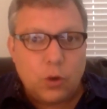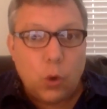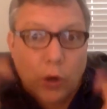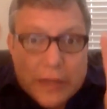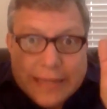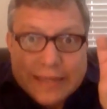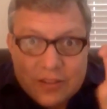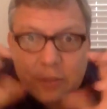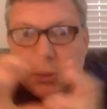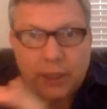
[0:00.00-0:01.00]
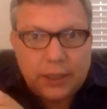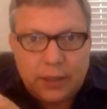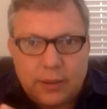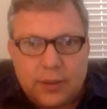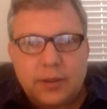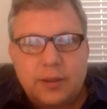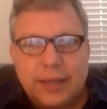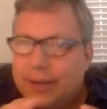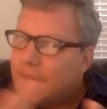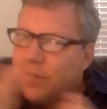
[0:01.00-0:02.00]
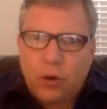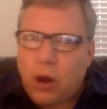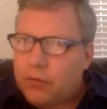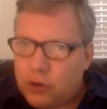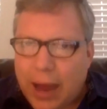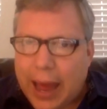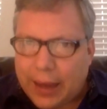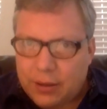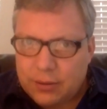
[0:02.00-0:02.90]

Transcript: or discipline, even if they're off track.